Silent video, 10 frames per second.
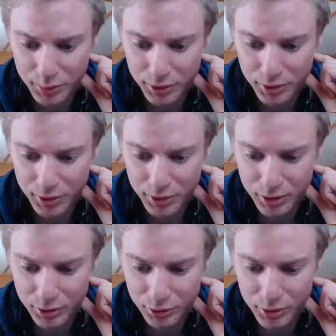Maybe
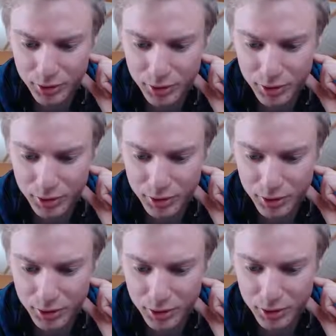this one?
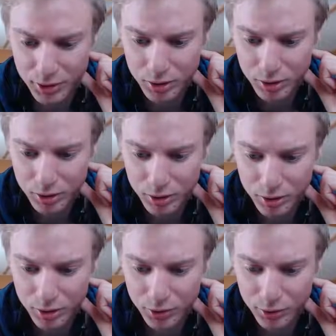
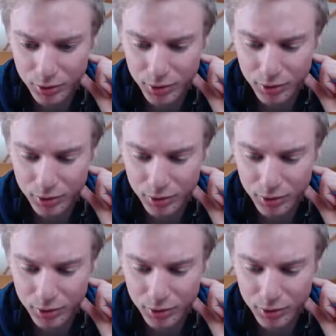This